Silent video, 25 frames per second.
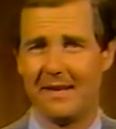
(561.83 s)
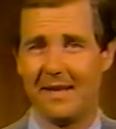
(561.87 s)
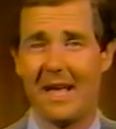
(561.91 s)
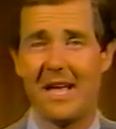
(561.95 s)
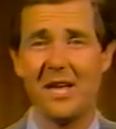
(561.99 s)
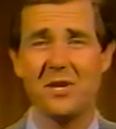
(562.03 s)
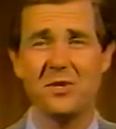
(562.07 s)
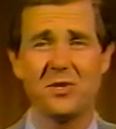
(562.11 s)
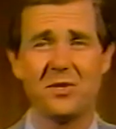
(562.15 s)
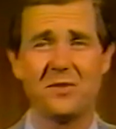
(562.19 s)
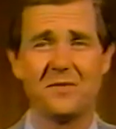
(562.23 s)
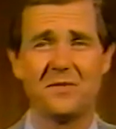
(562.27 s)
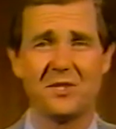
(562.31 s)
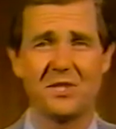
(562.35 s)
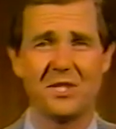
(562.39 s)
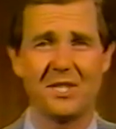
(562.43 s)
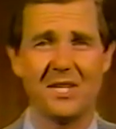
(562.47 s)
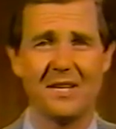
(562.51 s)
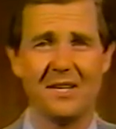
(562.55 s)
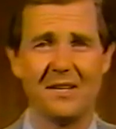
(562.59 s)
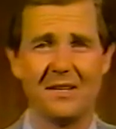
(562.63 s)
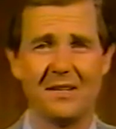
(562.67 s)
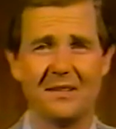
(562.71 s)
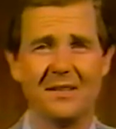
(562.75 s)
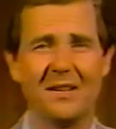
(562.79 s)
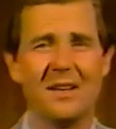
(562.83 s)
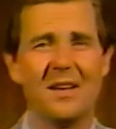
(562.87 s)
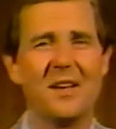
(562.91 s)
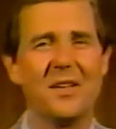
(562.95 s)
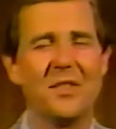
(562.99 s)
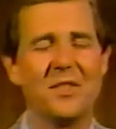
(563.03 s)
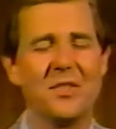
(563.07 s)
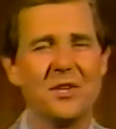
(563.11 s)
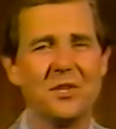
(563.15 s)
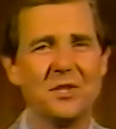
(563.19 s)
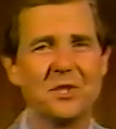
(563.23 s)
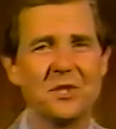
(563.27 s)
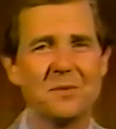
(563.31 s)
As you've seen,
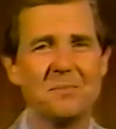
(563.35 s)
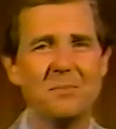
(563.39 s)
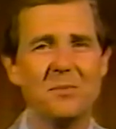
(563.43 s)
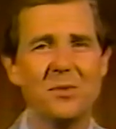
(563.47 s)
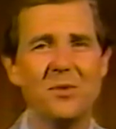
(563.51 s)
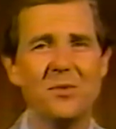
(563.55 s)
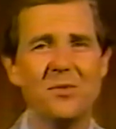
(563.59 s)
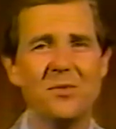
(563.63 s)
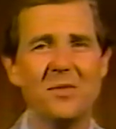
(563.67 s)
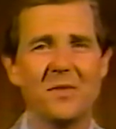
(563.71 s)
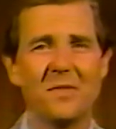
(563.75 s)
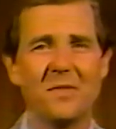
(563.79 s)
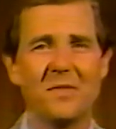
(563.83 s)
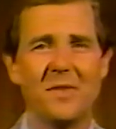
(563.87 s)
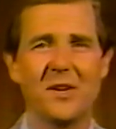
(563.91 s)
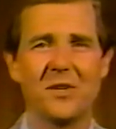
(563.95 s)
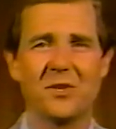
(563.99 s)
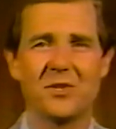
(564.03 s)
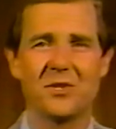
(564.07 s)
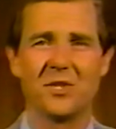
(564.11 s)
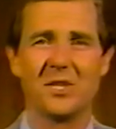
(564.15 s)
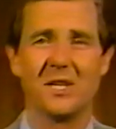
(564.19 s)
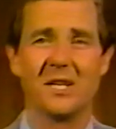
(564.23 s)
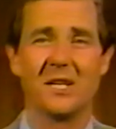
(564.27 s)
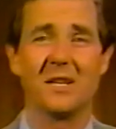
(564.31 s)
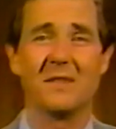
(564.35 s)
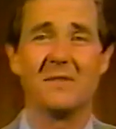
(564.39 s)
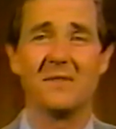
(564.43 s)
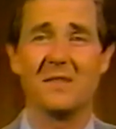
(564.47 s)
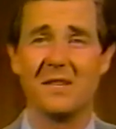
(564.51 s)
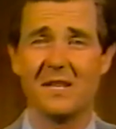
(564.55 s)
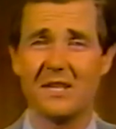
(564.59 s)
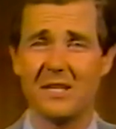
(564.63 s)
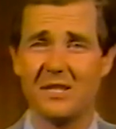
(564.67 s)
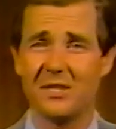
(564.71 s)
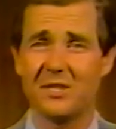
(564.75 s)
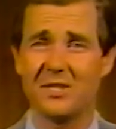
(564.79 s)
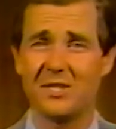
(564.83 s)
the smooth functioning of
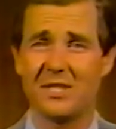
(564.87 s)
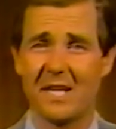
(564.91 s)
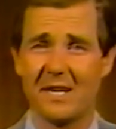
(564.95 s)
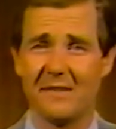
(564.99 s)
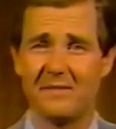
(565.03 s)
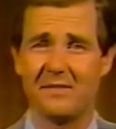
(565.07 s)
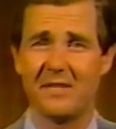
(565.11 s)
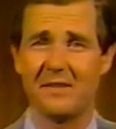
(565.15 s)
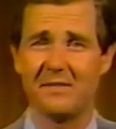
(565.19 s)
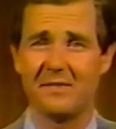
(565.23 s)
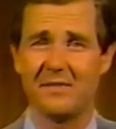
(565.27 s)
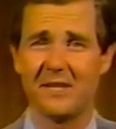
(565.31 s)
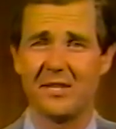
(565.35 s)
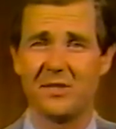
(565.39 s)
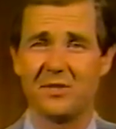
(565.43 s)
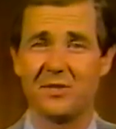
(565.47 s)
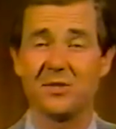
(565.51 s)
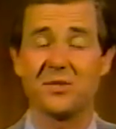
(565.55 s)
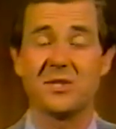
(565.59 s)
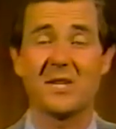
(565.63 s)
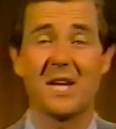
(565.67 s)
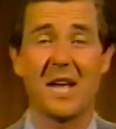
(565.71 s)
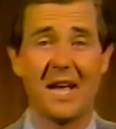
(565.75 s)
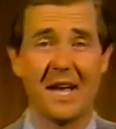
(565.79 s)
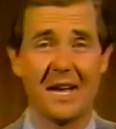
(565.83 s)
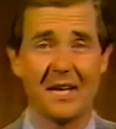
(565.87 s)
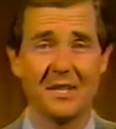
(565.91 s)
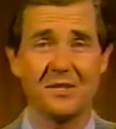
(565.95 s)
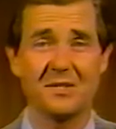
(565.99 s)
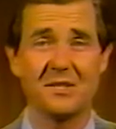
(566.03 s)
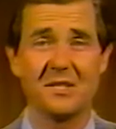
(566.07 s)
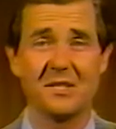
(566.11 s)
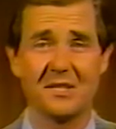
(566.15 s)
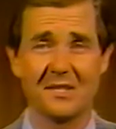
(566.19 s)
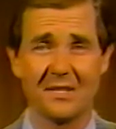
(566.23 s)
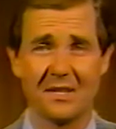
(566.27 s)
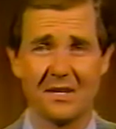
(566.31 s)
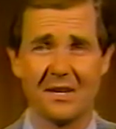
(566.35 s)
these safety features as
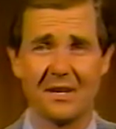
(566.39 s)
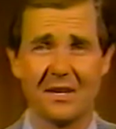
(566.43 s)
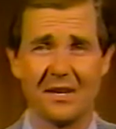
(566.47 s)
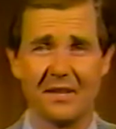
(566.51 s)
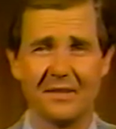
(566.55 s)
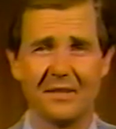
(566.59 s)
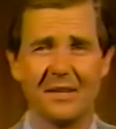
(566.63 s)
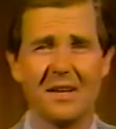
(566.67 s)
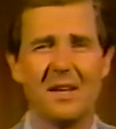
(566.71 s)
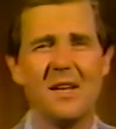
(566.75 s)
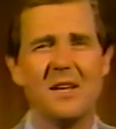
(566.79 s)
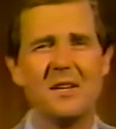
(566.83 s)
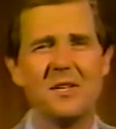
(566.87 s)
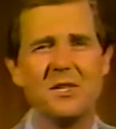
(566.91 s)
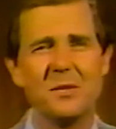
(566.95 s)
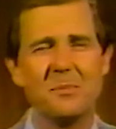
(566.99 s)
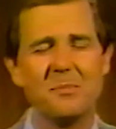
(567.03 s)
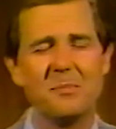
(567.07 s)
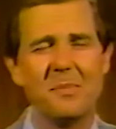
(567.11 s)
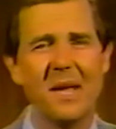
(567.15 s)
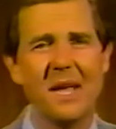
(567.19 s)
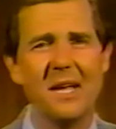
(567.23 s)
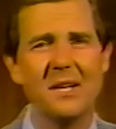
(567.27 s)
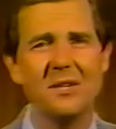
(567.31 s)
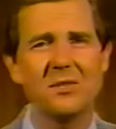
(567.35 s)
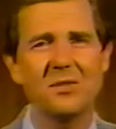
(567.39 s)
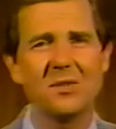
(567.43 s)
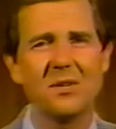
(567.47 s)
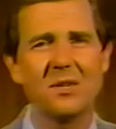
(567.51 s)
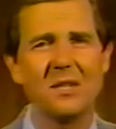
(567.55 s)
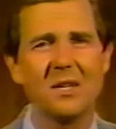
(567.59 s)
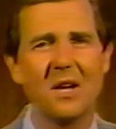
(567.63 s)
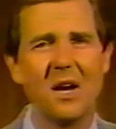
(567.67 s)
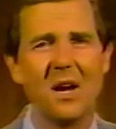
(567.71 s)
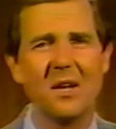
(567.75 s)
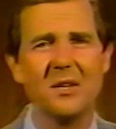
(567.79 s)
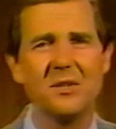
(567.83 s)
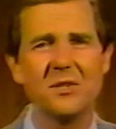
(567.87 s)
designed depends
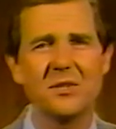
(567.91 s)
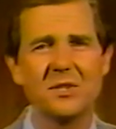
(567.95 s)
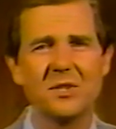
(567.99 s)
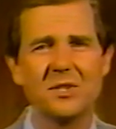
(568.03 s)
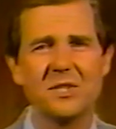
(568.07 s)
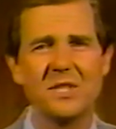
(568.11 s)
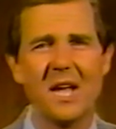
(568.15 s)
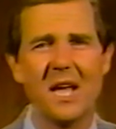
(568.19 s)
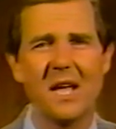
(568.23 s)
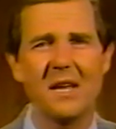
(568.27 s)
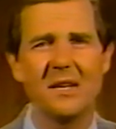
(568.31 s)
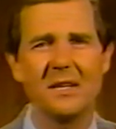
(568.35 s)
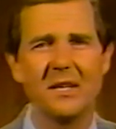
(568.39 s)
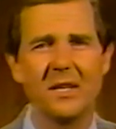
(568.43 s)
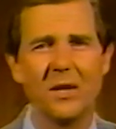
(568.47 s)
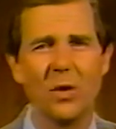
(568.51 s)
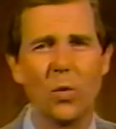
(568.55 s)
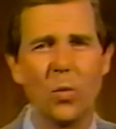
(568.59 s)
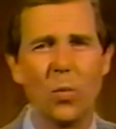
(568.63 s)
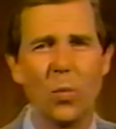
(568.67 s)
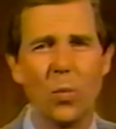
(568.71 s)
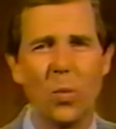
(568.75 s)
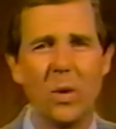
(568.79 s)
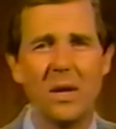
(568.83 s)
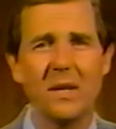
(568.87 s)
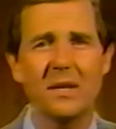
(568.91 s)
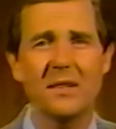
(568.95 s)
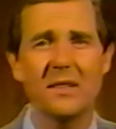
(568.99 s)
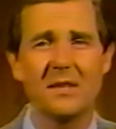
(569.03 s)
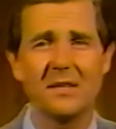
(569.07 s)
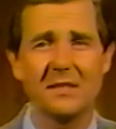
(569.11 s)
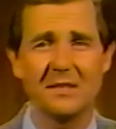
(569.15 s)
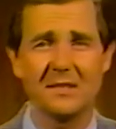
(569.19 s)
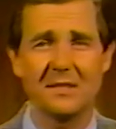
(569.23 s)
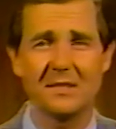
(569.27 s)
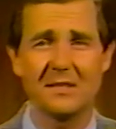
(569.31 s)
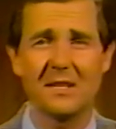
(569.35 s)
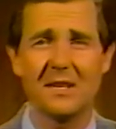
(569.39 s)
on understanding what
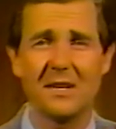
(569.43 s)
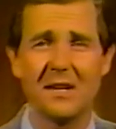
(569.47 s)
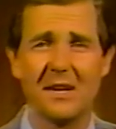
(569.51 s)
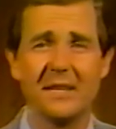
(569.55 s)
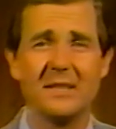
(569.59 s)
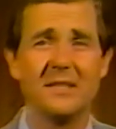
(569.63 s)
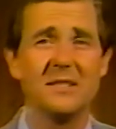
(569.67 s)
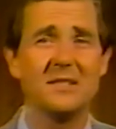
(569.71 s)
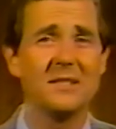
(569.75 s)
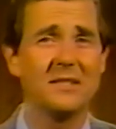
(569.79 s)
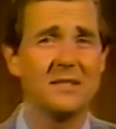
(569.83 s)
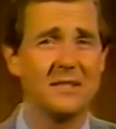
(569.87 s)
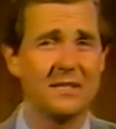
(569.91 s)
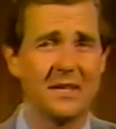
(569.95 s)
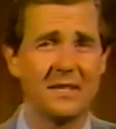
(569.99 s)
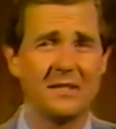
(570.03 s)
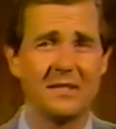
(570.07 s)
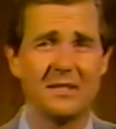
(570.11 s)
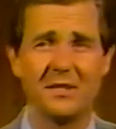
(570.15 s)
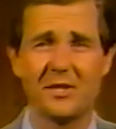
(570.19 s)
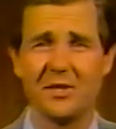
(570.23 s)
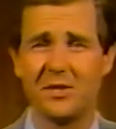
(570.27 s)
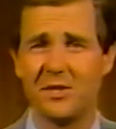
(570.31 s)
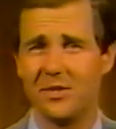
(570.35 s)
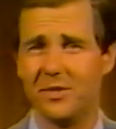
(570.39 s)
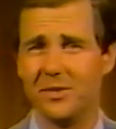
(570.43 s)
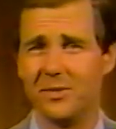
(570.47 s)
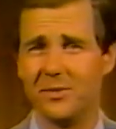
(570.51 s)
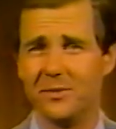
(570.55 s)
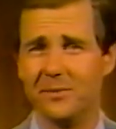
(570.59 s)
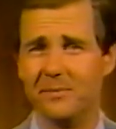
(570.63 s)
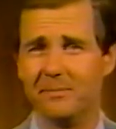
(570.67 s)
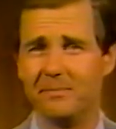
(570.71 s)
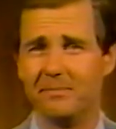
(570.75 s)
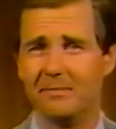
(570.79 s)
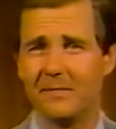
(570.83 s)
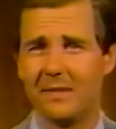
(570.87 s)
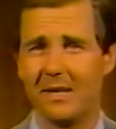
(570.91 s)
the design is intended to
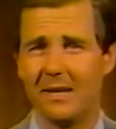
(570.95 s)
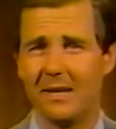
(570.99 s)
do.